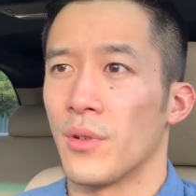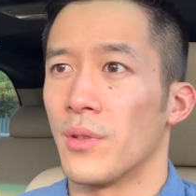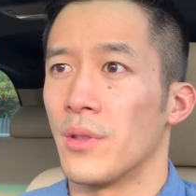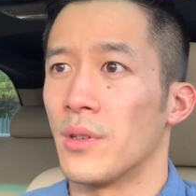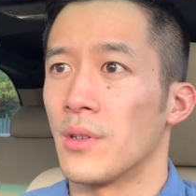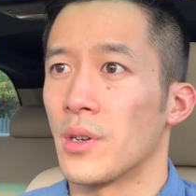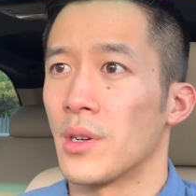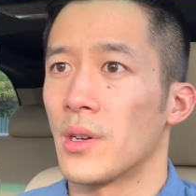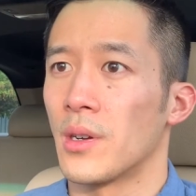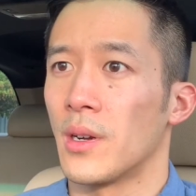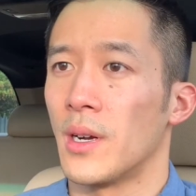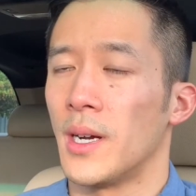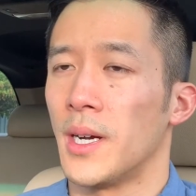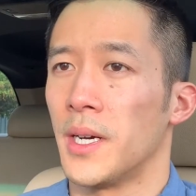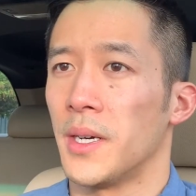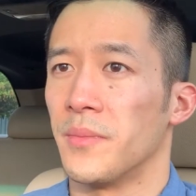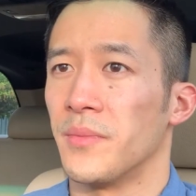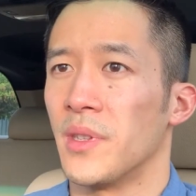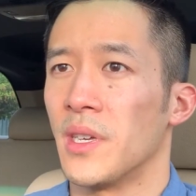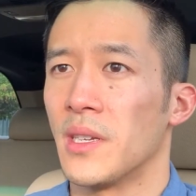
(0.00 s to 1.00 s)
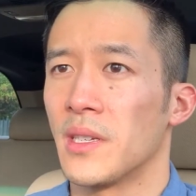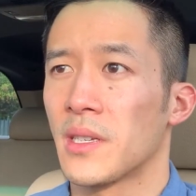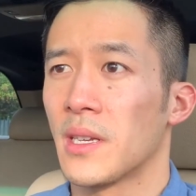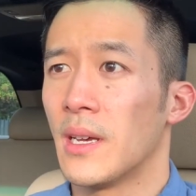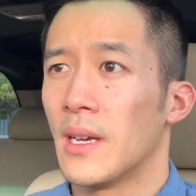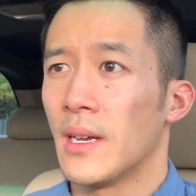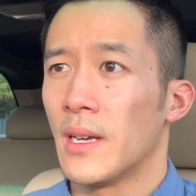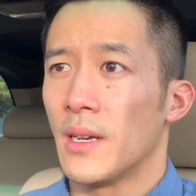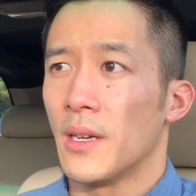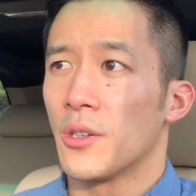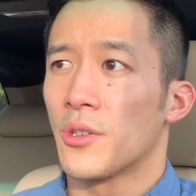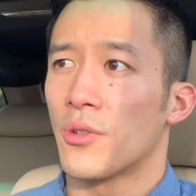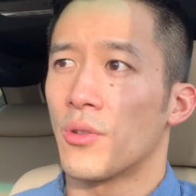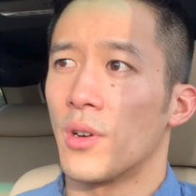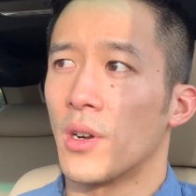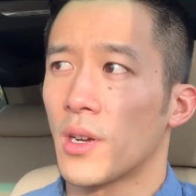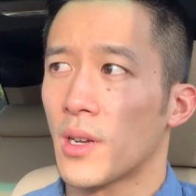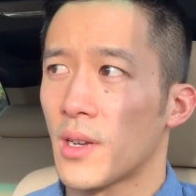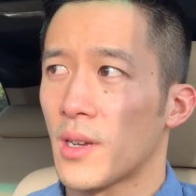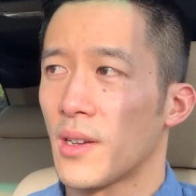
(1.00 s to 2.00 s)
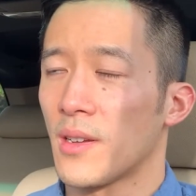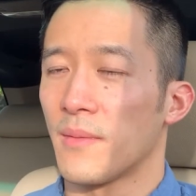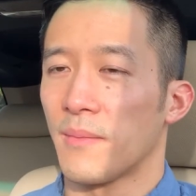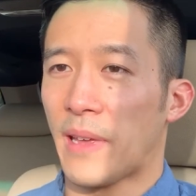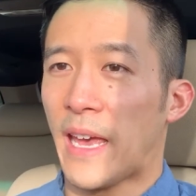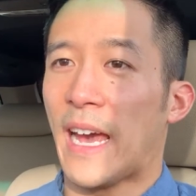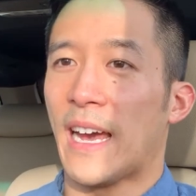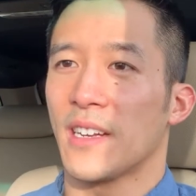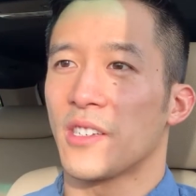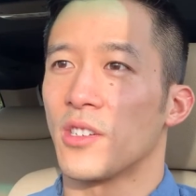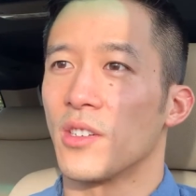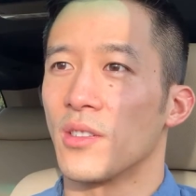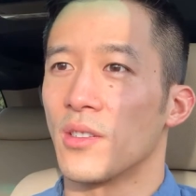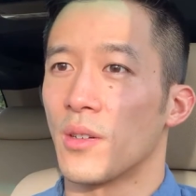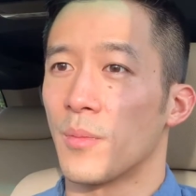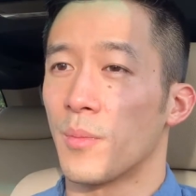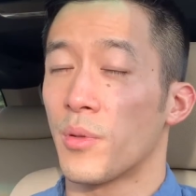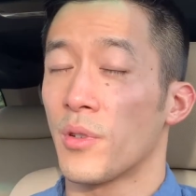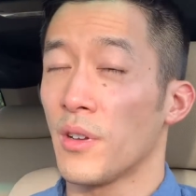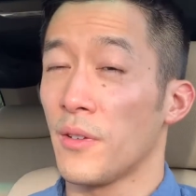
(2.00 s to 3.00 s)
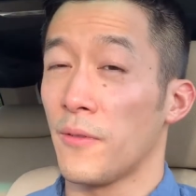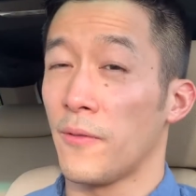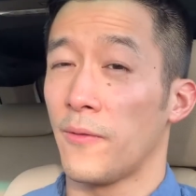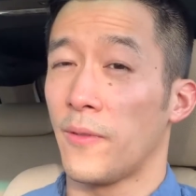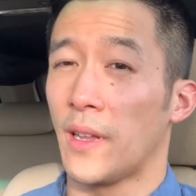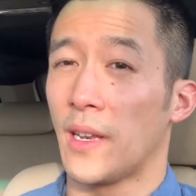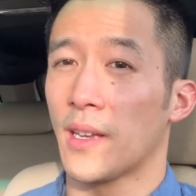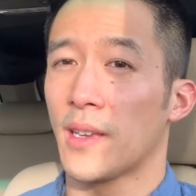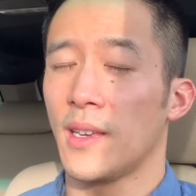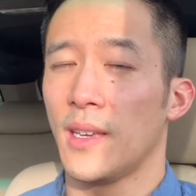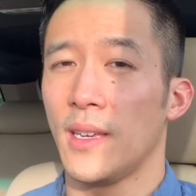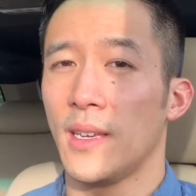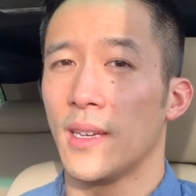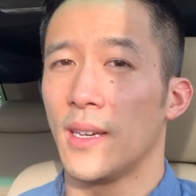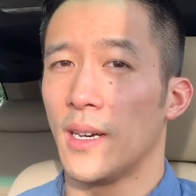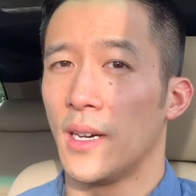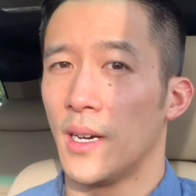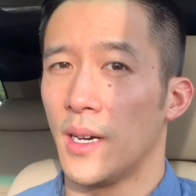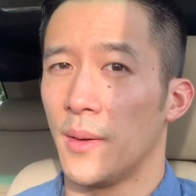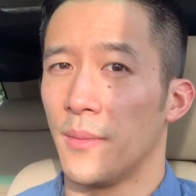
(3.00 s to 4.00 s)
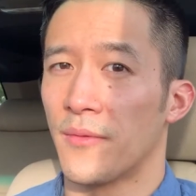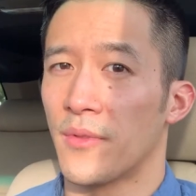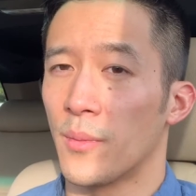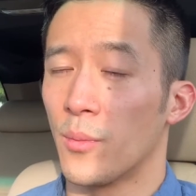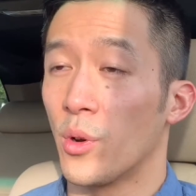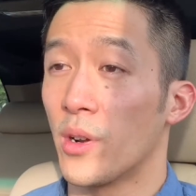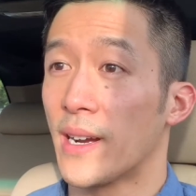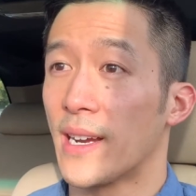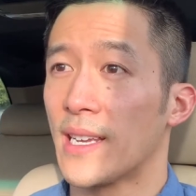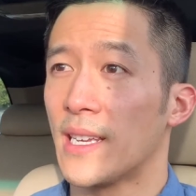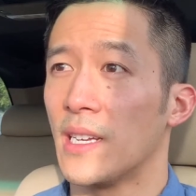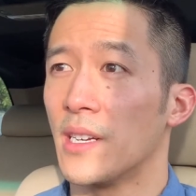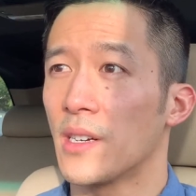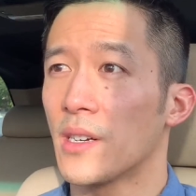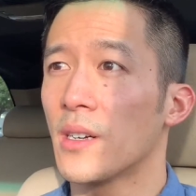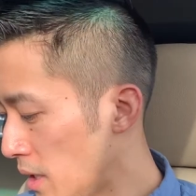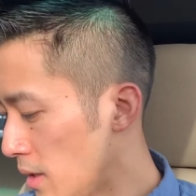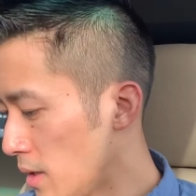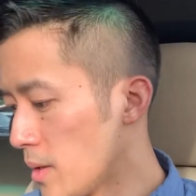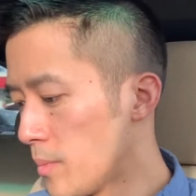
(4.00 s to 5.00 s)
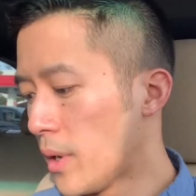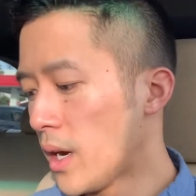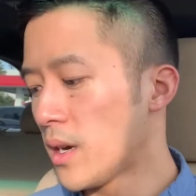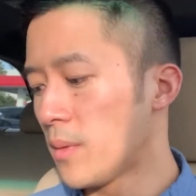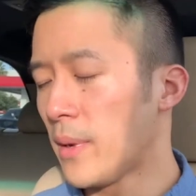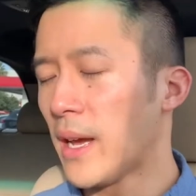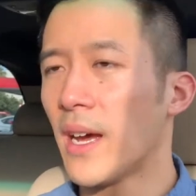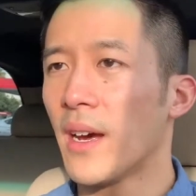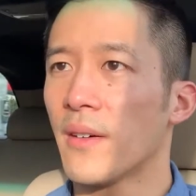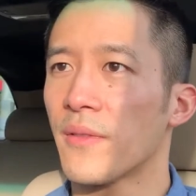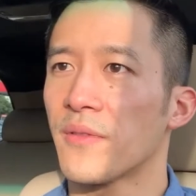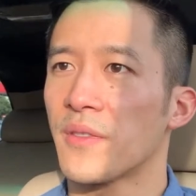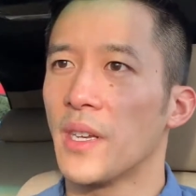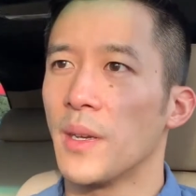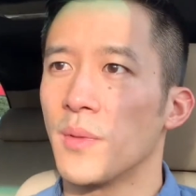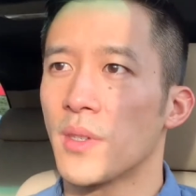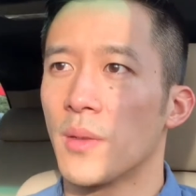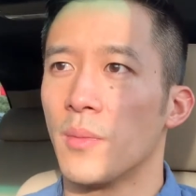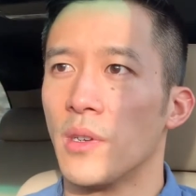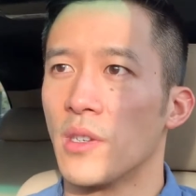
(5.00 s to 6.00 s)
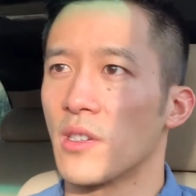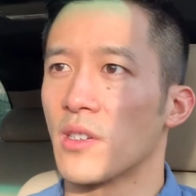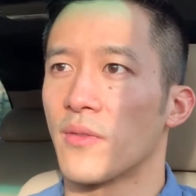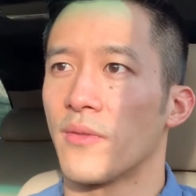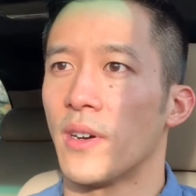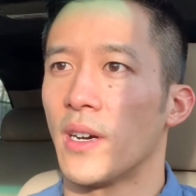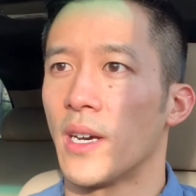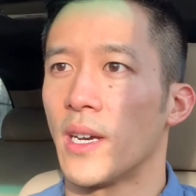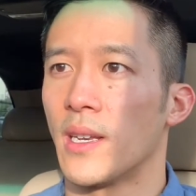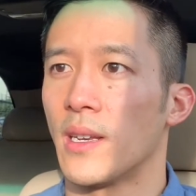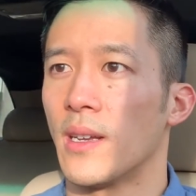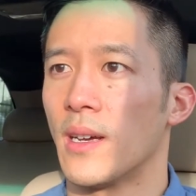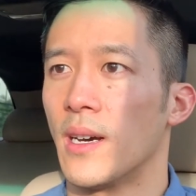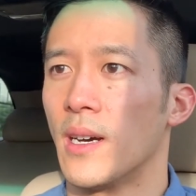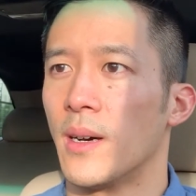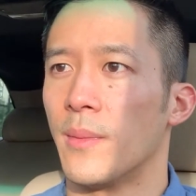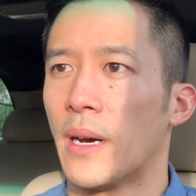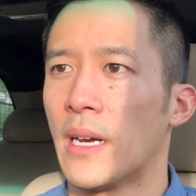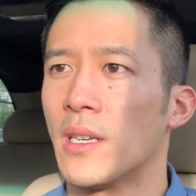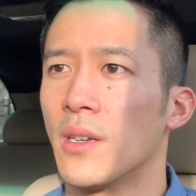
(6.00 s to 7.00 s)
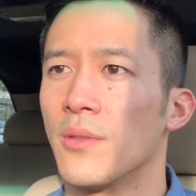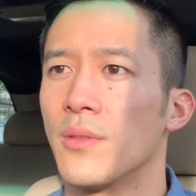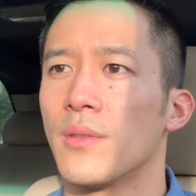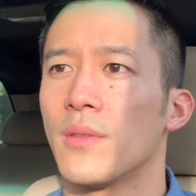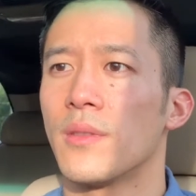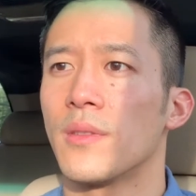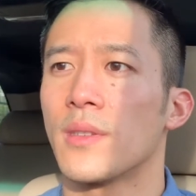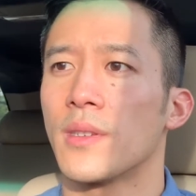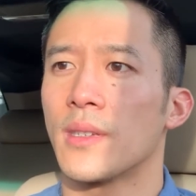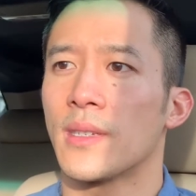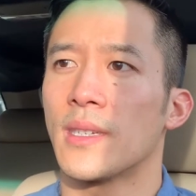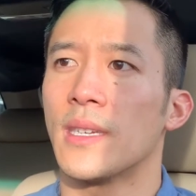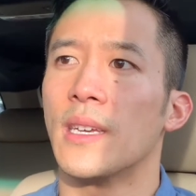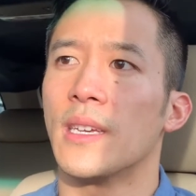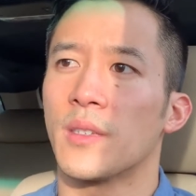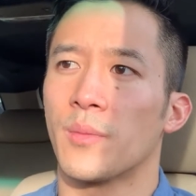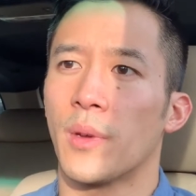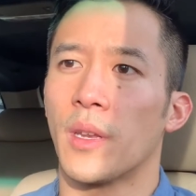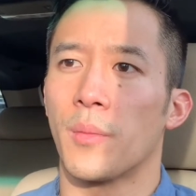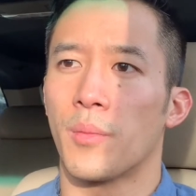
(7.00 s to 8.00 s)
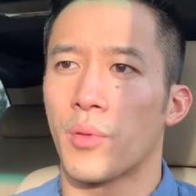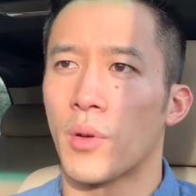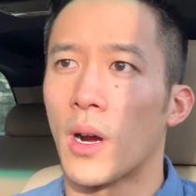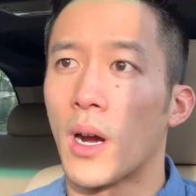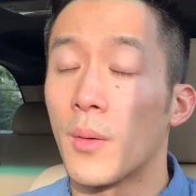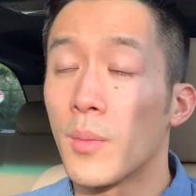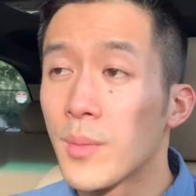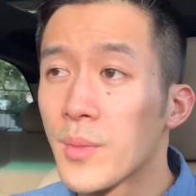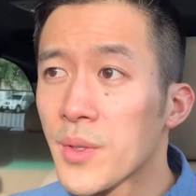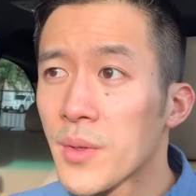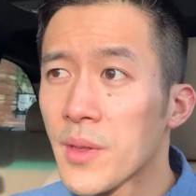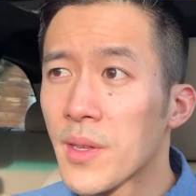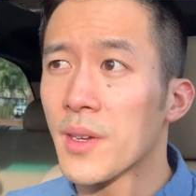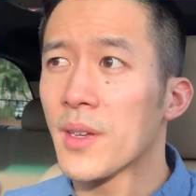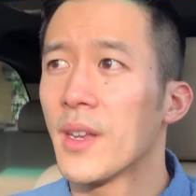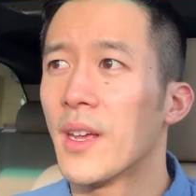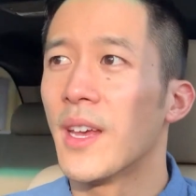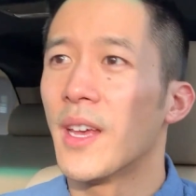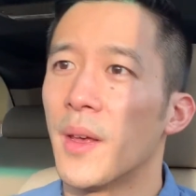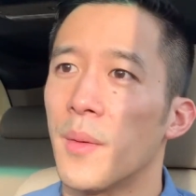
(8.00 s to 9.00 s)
These trunk hatches are pretty finicky from what I hear. The bottom half seems to be just fine. I don't see as many problems with it.